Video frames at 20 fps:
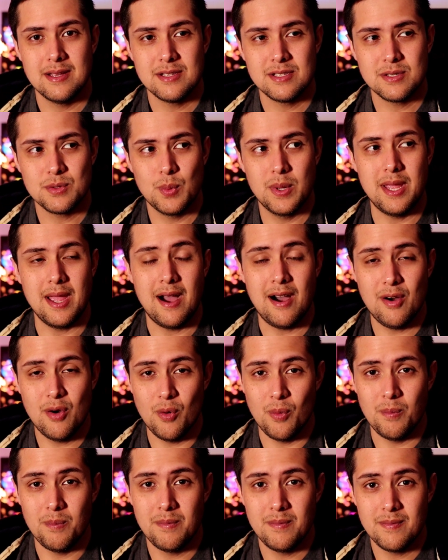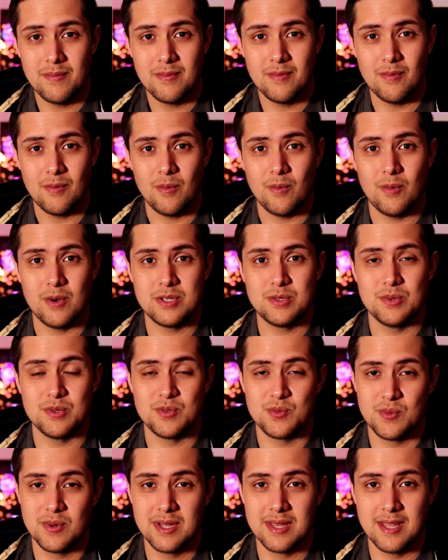Sweet Home, which
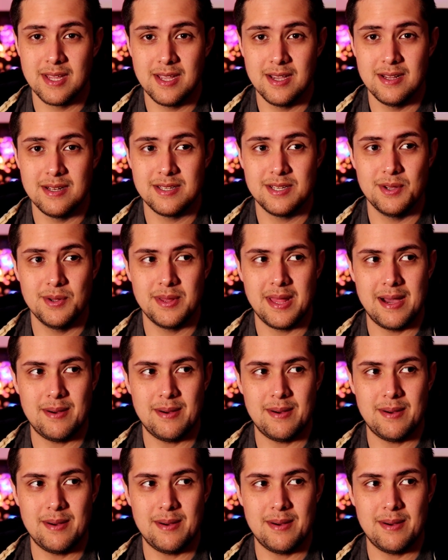was really good too.